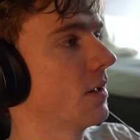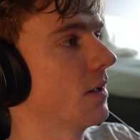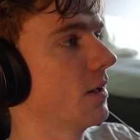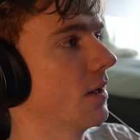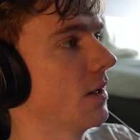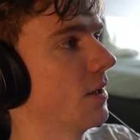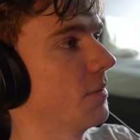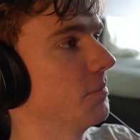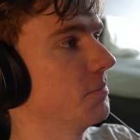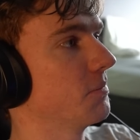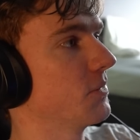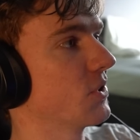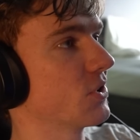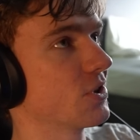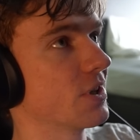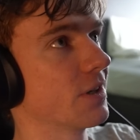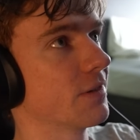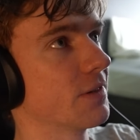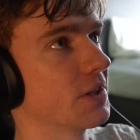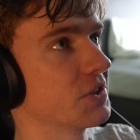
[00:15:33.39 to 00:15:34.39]
Um, not
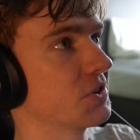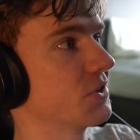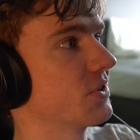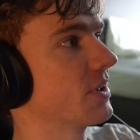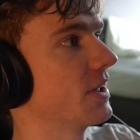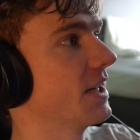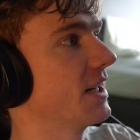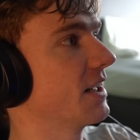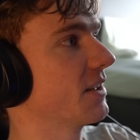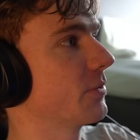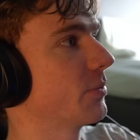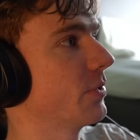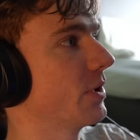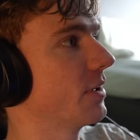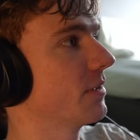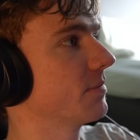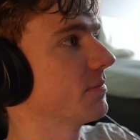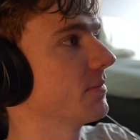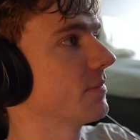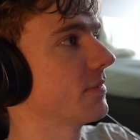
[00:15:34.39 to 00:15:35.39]
sure if I should say that,
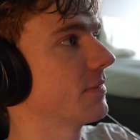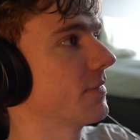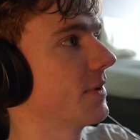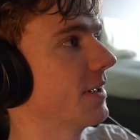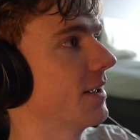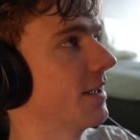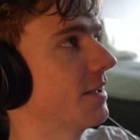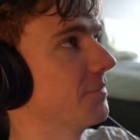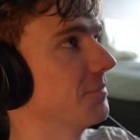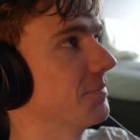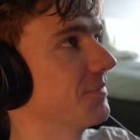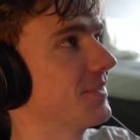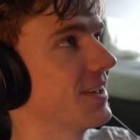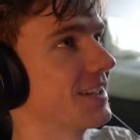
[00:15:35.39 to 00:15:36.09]
but um,